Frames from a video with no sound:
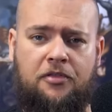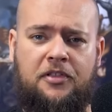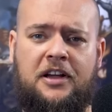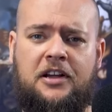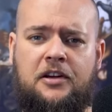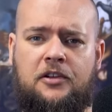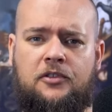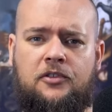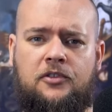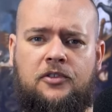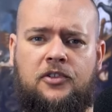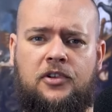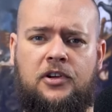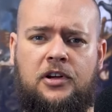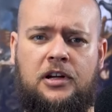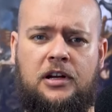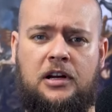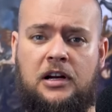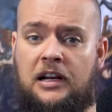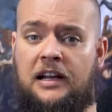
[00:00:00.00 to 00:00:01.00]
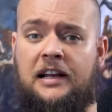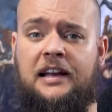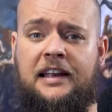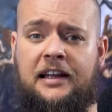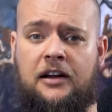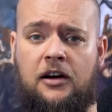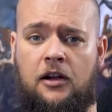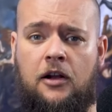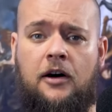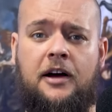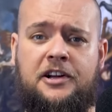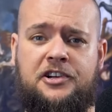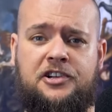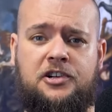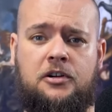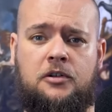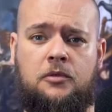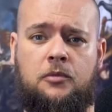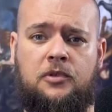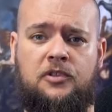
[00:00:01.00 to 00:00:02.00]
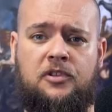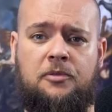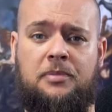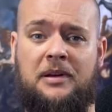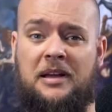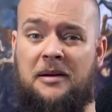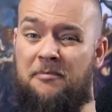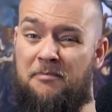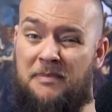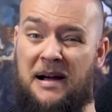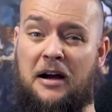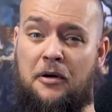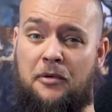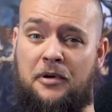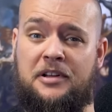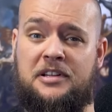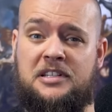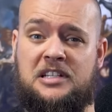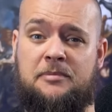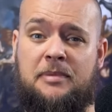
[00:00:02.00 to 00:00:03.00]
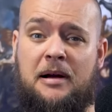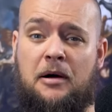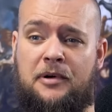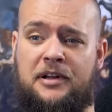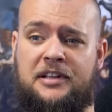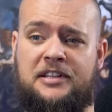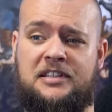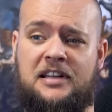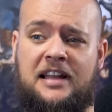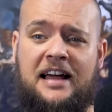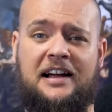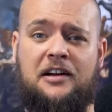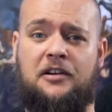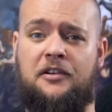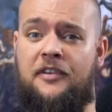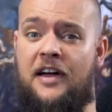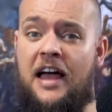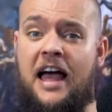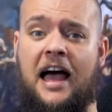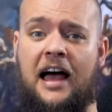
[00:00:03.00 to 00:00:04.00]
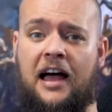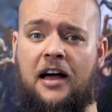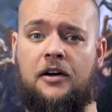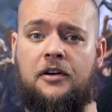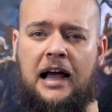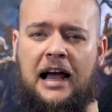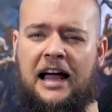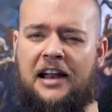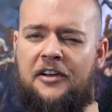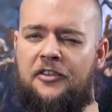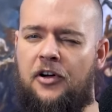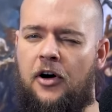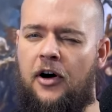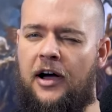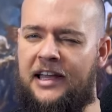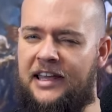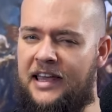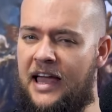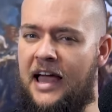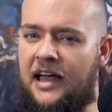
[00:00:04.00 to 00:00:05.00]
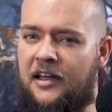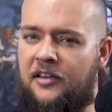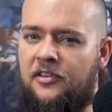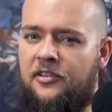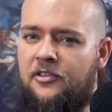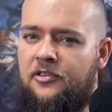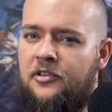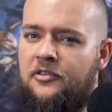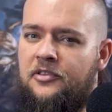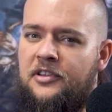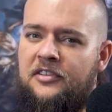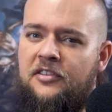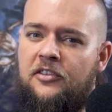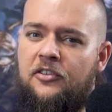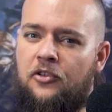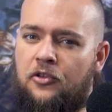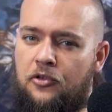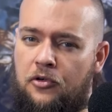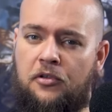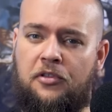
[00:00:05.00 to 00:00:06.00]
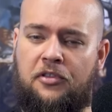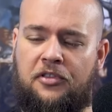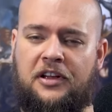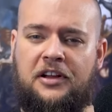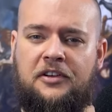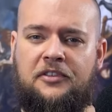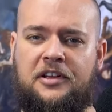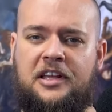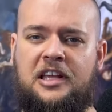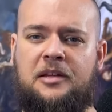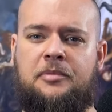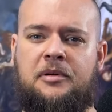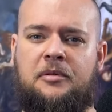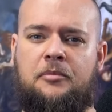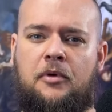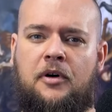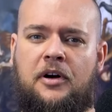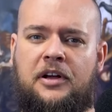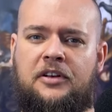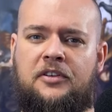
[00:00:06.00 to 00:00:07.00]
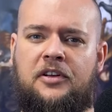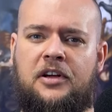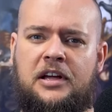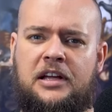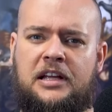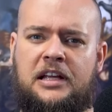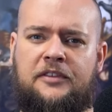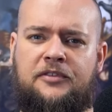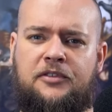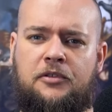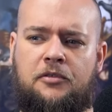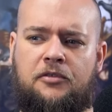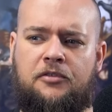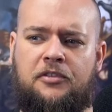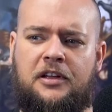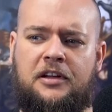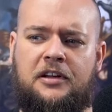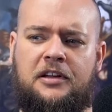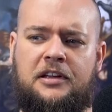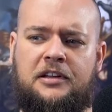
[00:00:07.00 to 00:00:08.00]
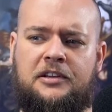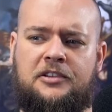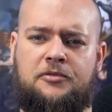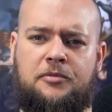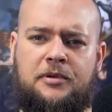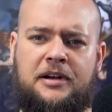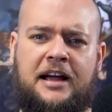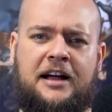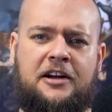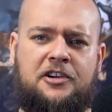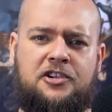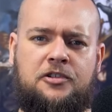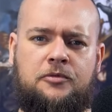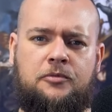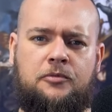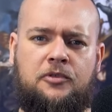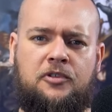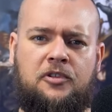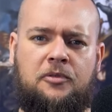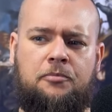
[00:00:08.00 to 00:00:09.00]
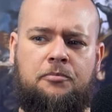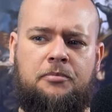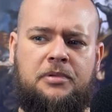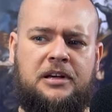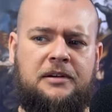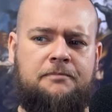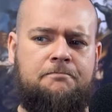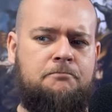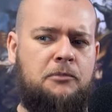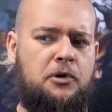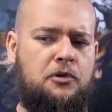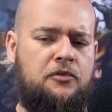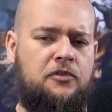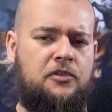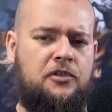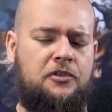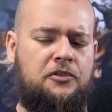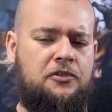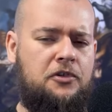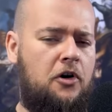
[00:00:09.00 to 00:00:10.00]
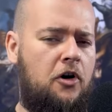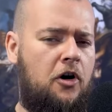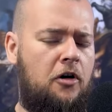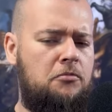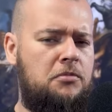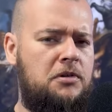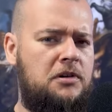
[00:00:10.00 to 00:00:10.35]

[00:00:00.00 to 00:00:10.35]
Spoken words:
thickens. Clearly, Elijah was a bit embarrassed about his lack of hair. And I guess that this is a good thing to keep in mind if you think his reaction was a bit over the top.